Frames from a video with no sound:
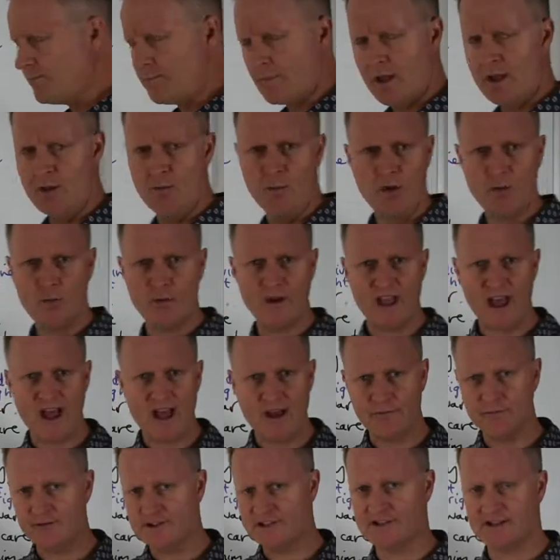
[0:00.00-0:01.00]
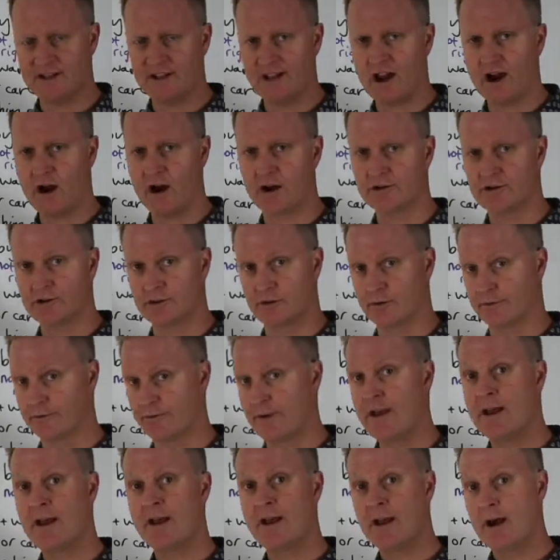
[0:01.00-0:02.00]
And what we have is the character
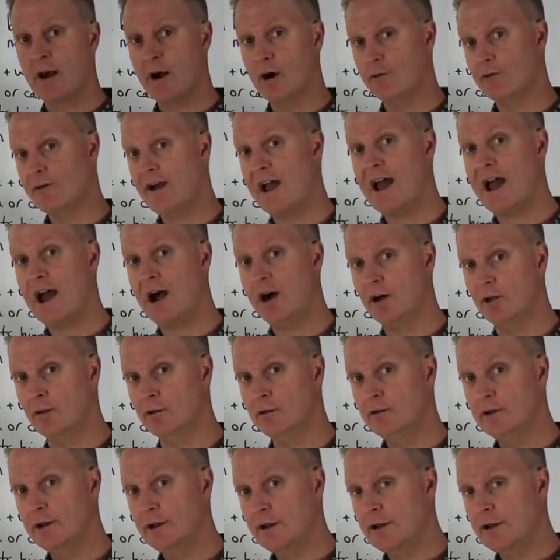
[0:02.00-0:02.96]
of Hal,